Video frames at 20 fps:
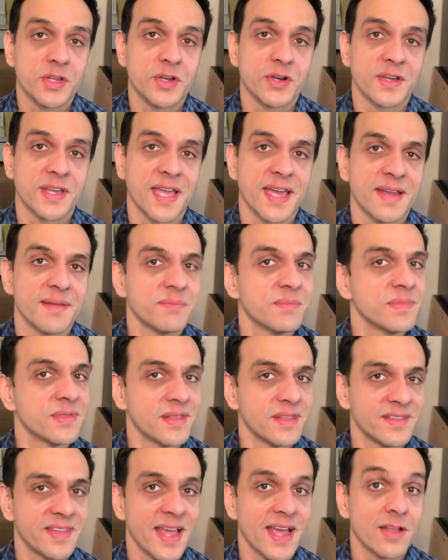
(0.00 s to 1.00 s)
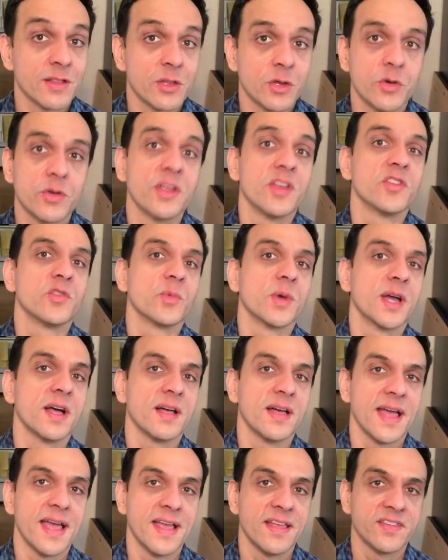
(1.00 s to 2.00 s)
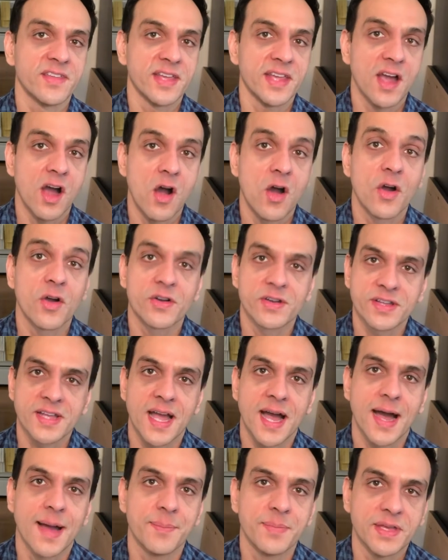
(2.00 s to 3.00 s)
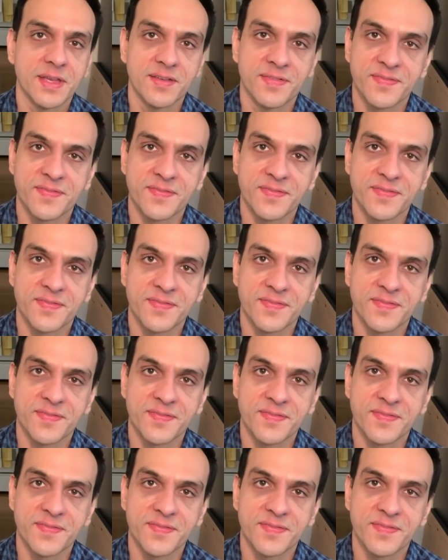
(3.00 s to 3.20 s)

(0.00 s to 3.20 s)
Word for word: you'll get the download as well as a hard copy,